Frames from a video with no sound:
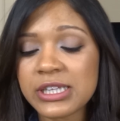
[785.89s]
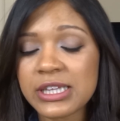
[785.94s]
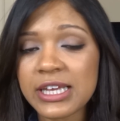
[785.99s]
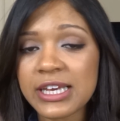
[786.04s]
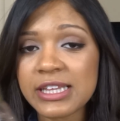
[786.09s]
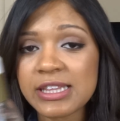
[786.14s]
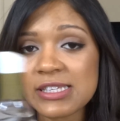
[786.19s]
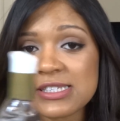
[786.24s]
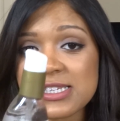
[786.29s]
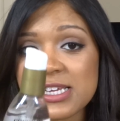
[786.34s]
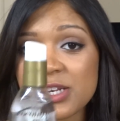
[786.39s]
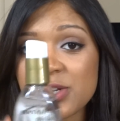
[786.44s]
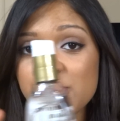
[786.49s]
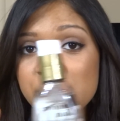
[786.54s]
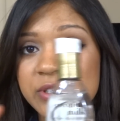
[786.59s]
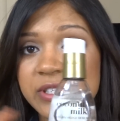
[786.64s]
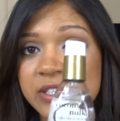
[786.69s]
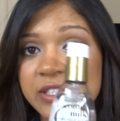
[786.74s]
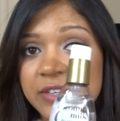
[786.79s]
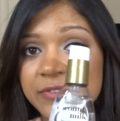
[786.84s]
like this. I
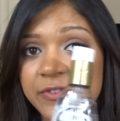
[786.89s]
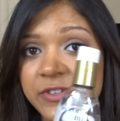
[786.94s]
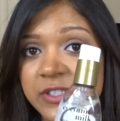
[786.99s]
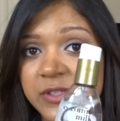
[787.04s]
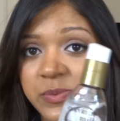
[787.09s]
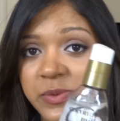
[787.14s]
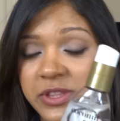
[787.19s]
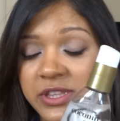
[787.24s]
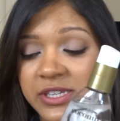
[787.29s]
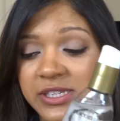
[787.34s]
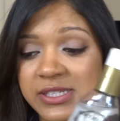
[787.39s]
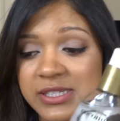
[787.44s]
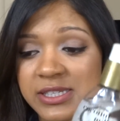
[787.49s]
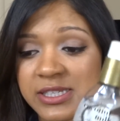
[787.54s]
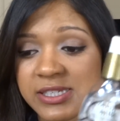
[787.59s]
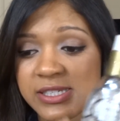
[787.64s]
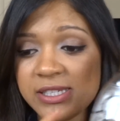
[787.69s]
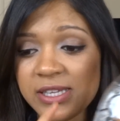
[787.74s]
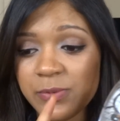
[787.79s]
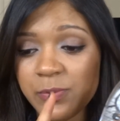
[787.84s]
noticed a difference with this
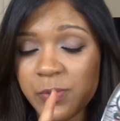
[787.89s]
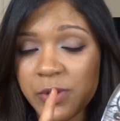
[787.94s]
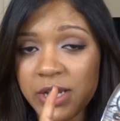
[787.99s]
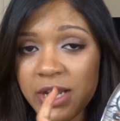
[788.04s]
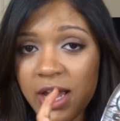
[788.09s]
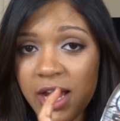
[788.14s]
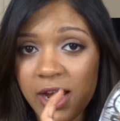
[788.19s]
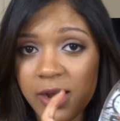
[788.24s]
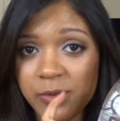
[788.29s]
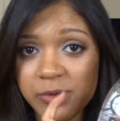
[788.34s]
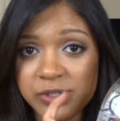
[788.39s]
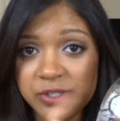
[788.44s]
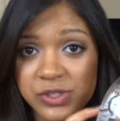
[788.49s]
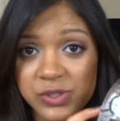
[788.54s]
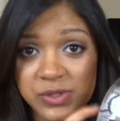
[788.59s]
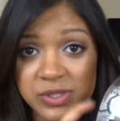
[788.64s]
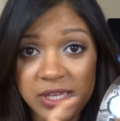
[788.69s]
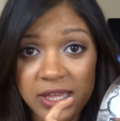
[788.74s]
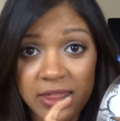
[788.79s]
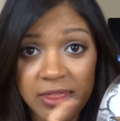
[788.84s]
because when I was
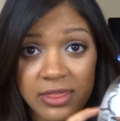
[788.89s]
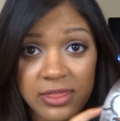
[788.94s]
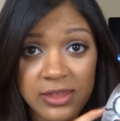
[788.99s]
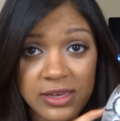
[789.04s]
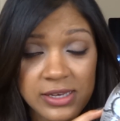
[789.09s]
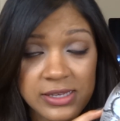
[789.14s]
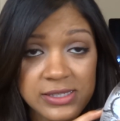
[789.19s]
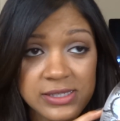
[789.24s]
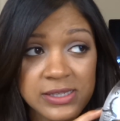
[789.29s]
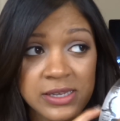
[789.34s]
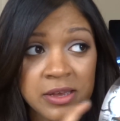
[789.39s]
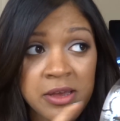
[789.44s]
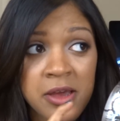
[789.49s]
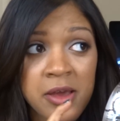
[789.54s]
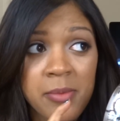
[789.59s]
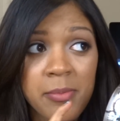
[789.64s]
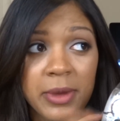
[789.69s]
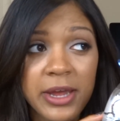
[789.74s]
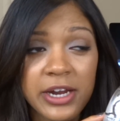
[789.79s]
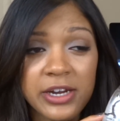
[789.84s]
using this,
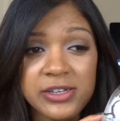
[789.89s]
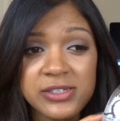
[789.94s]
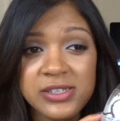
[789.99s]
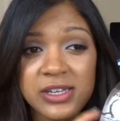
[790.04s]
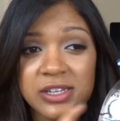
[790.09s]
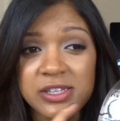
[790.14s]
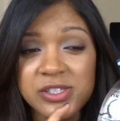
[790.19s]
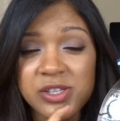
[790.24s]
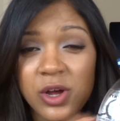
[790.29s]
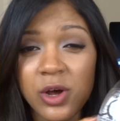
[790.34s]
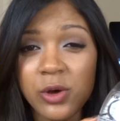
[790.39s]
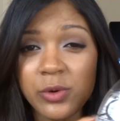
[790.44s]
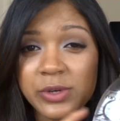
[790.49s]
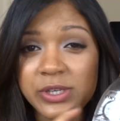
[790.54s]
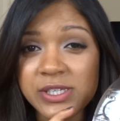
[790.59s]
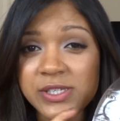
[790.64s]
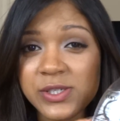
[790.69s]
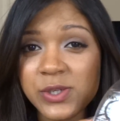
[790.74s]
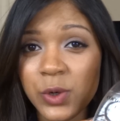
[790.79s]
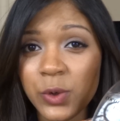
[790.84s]
my hairstylist
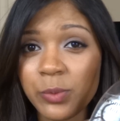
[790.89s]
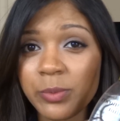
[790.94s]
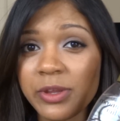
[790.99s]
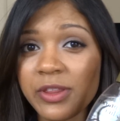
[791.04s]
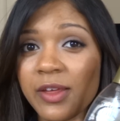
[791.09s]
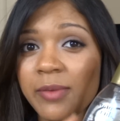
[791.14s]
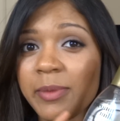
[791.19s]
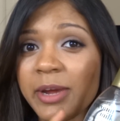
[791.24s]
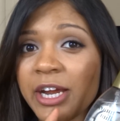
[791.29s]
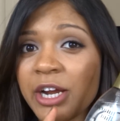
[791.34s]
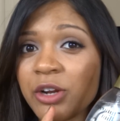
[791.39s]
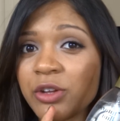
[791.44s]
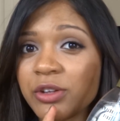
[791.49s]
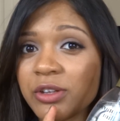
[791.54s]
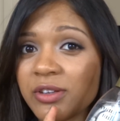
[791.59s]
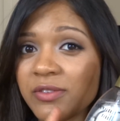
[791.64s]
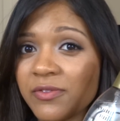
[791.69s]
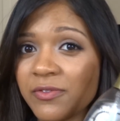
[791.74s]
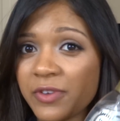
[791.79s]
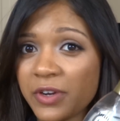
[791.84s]
always told me that my hair
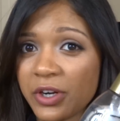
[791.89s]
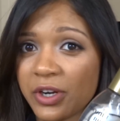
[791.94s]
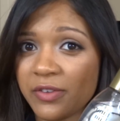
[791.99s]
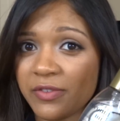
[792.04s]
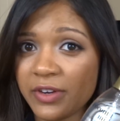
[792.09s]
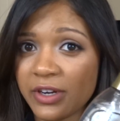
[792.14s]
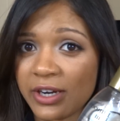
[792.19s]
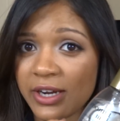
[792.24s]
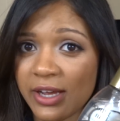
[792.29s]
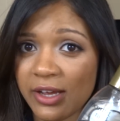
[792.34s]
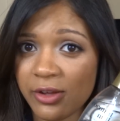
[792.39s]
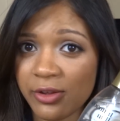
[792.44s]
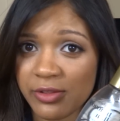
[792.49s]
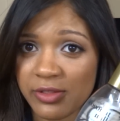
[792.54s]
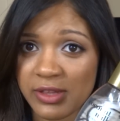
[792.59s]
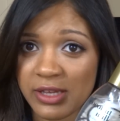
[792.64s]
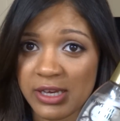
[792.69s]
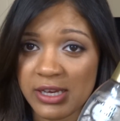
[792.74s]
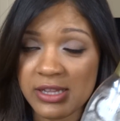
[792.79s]
looked very, very healthy.